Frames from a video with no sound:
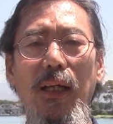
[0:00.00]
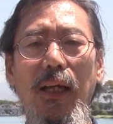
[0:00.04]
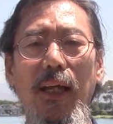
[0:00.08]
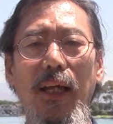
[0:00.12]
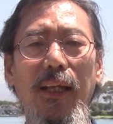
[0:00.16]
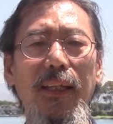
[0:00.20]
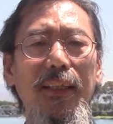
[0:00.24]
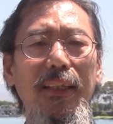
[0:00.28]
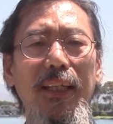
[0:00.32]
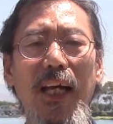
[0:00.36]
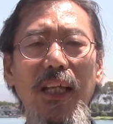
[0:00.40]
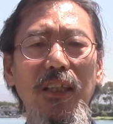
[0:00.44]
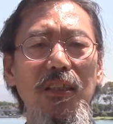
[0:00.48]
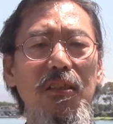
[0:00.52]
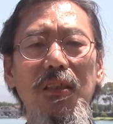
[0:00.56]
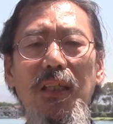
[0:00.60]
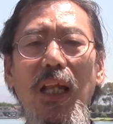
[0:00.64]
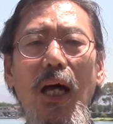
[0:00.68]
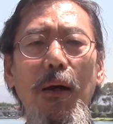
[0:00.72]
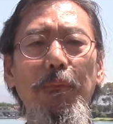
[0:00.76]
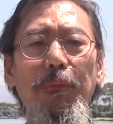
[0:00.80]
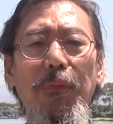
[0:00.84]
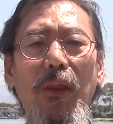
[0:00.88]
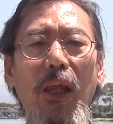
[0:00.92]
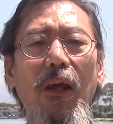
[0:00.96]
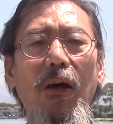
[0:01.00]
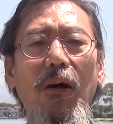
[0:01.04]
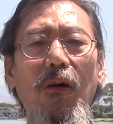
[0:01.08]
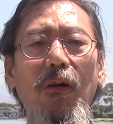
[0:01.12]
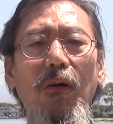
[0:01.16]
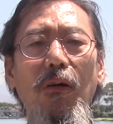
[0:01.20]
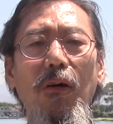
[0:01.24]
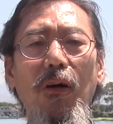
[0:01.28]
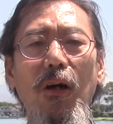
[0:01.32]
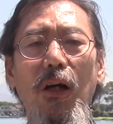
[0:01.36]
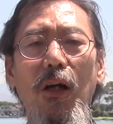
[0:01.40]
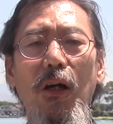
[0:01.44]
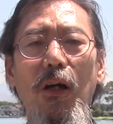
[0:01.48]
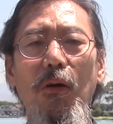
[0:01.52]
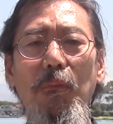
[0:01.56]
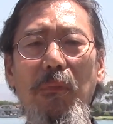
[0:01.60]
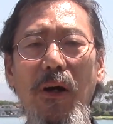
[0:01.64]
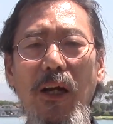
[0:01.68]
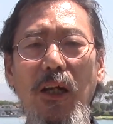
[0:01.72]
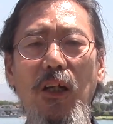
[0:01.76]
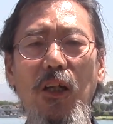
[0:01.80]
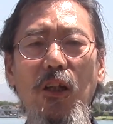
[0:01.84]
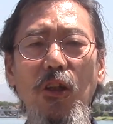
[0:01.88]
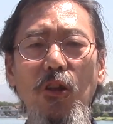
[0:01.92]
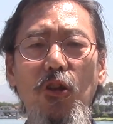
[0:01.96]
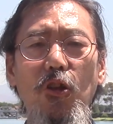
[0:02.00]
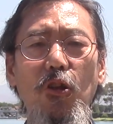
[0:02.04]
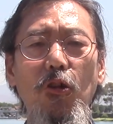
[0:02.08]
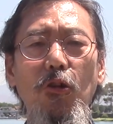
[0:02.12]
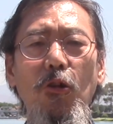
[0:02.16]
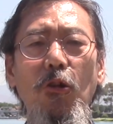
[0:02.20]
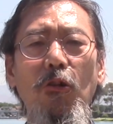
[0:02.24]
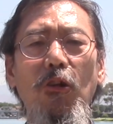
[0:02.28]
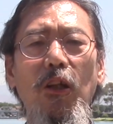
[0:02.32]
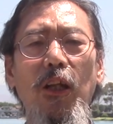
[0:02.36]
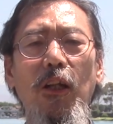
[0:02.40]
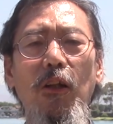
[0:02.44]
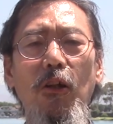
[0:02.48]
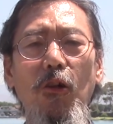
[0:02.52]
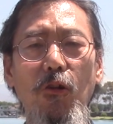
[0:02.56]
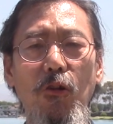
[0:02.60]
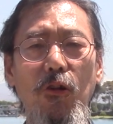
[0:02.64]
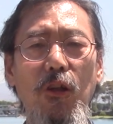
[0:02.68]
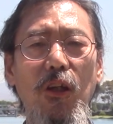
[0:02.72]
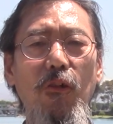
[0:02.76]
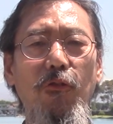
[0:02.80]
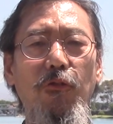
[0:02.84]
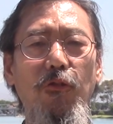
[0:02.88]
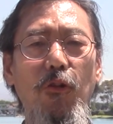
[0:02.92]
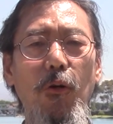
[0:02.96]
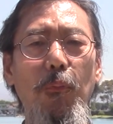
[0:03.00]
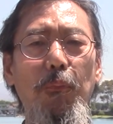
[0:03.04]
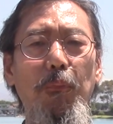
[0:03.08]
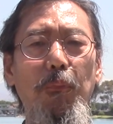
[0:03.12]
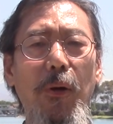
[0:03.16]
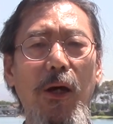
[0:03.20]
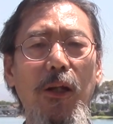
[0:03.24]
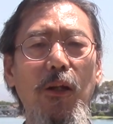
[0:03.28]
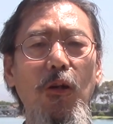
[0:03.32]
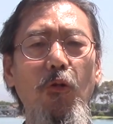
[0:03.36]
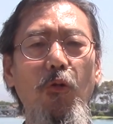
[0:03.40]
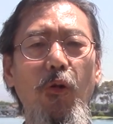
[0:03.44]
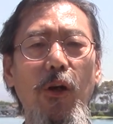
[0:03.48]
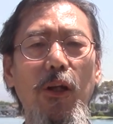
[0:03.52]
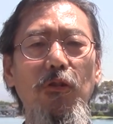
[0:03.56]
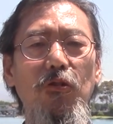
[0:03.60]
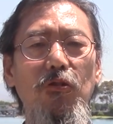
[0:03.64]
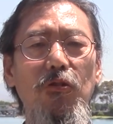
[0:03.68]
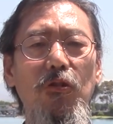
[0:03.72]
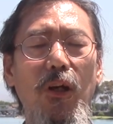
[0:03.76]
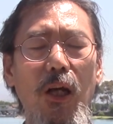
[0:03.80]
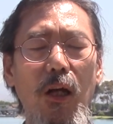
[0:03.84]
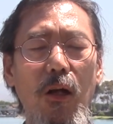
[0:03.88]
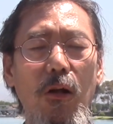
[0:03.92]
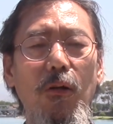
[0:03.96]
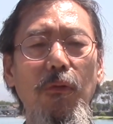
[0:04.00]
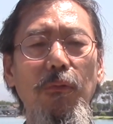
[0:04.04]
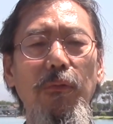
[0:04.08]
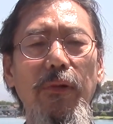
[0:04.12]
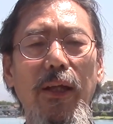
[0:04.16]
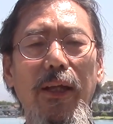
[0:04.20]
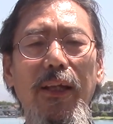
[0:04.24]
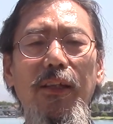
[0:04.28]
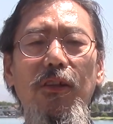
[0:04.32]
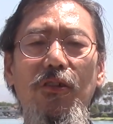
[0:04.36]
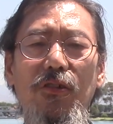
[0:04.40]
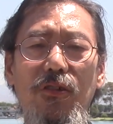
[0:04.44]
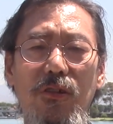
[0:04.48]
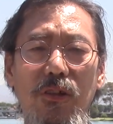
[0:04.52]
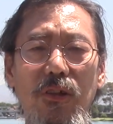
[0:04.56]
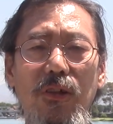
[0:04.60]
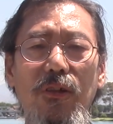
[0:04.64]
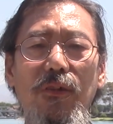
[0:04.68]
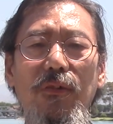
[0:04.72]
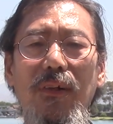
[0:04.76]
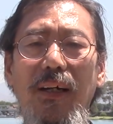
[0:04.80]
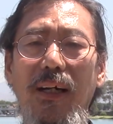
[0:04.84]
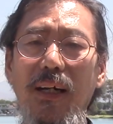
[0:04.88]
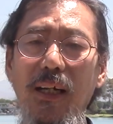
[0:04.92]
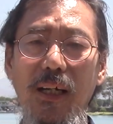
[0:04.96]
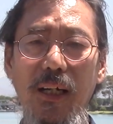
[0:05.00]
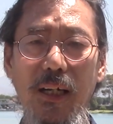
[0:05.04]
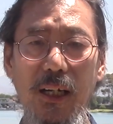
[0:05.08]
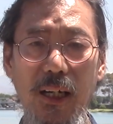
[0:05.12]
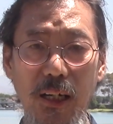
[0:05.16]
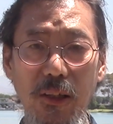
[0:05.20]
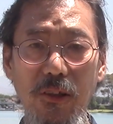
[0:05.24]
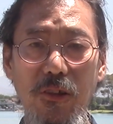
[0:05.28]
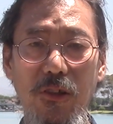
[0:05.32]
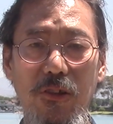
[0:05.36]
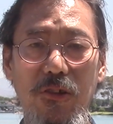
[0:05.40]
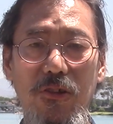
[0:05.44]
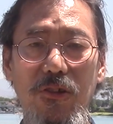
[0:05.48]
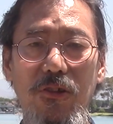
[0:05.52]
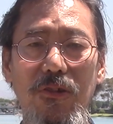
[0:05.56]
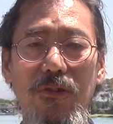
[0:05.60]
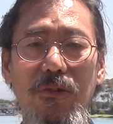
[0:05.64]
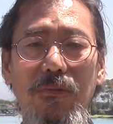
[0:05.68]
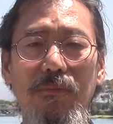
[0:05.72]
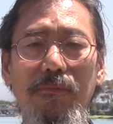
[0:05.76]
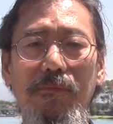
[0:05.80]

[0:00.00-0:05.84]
And not stop there, but continually looking for better ways to help and serve others.